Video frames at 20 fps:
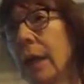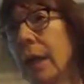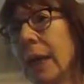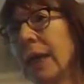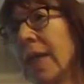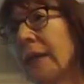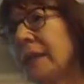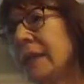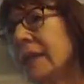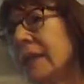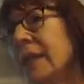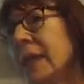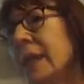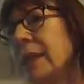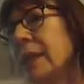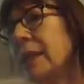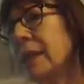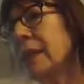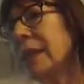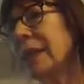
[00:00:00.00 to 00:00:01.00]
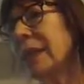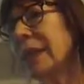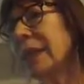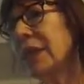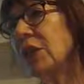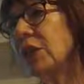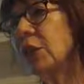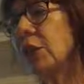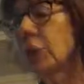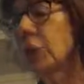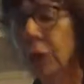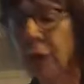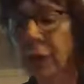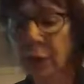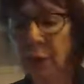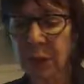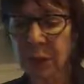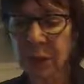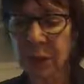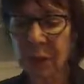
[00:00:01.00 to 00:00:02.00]
And as I say, it's a statutory
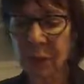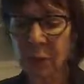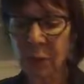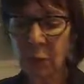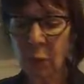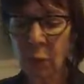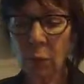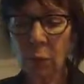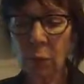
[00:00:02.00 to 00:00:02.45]
committee.